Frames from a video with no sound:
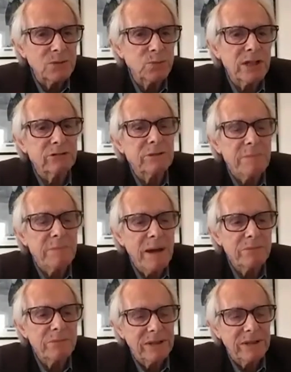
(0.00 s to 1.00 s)
it's worth
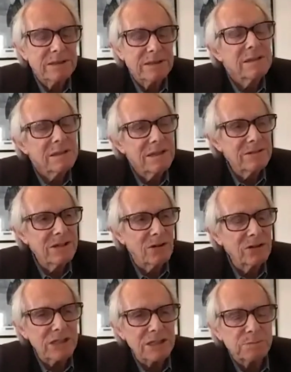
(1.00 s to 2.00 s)
remembering,
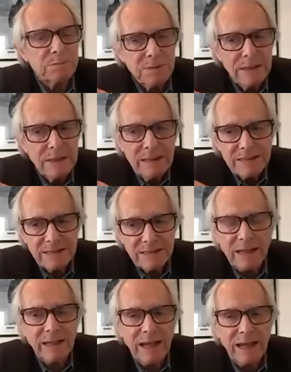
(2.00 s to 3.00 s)
or just
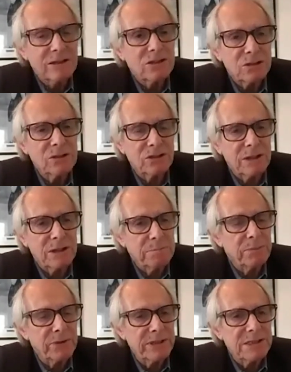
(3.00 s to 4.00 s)
setting out two or three
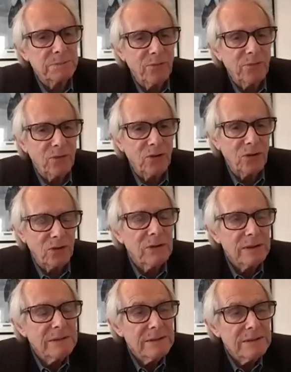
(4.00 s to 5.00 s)
points before,
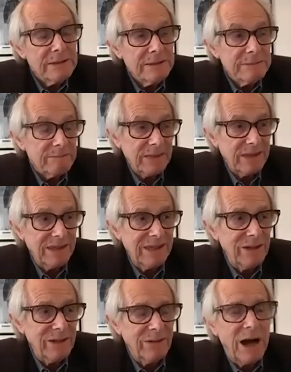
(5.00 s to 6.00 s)

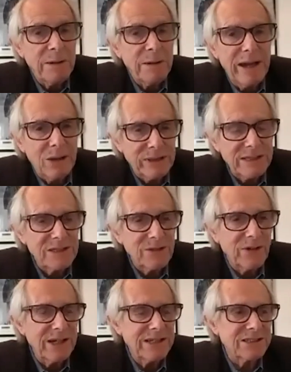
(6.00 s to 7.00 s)
you know, I make what is
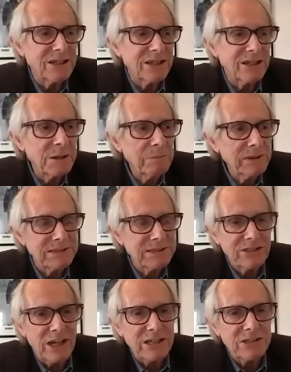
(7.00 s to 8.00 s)
a very sort of humble
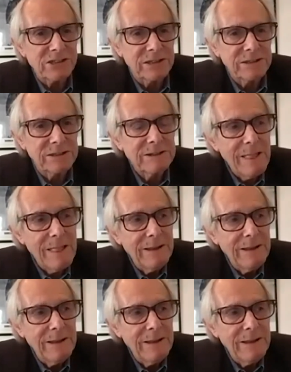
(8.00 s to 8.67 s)
suggestion.